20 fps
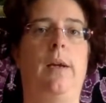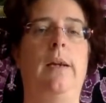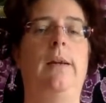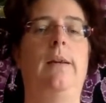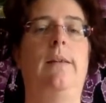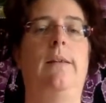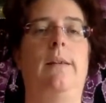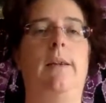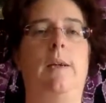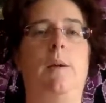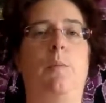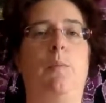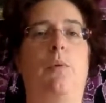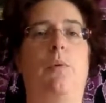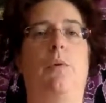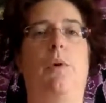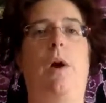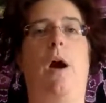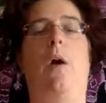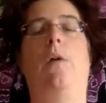see
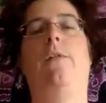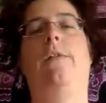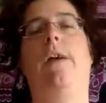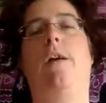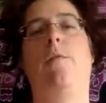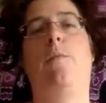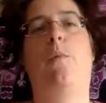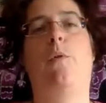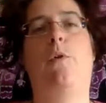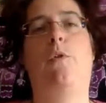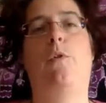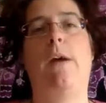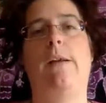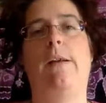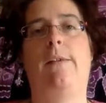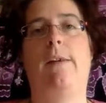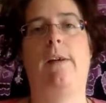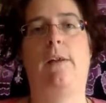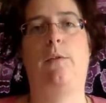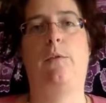ourselves
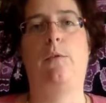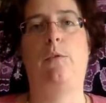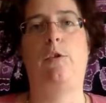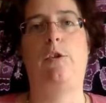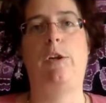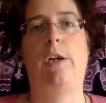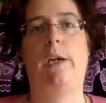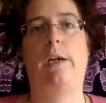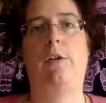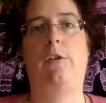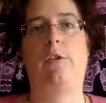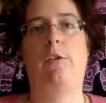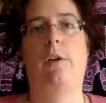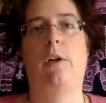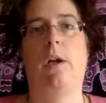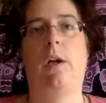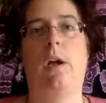progressing through change.